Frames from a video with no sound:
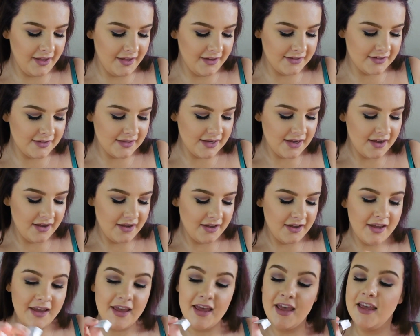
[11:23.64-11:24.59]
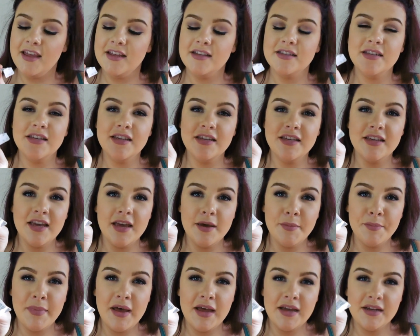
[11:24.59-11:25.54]
is a
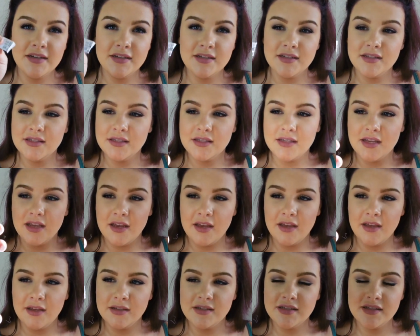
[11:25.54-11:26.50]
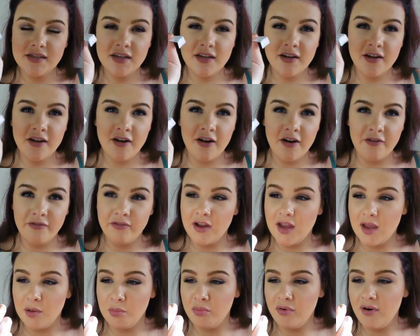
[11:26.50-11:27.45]
TK Maxx box uh, sticker off
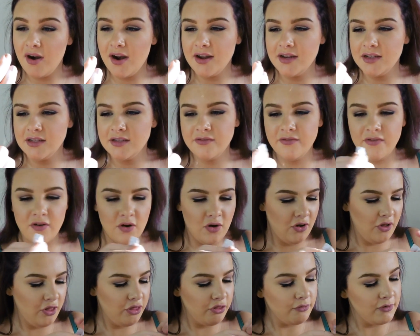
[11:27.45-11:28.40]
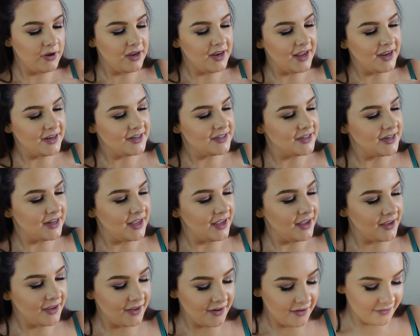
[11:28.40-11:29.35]
a price for
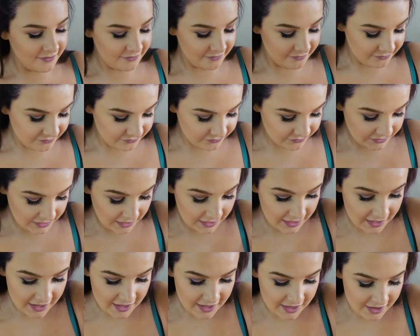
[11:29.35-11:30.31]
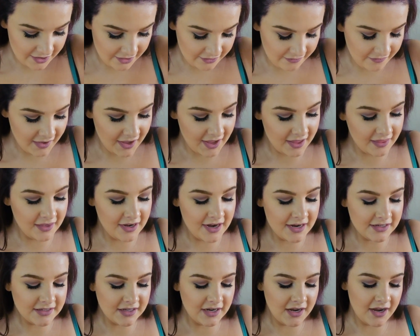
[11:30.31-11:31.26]
$3.99. Okay, the
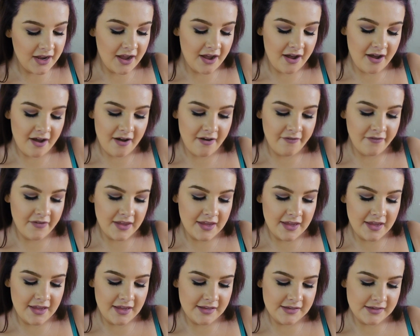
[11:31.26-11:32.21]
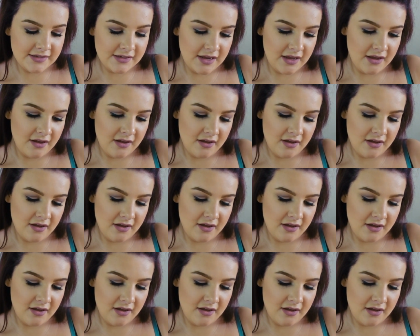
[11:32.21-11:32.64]
next thing I have is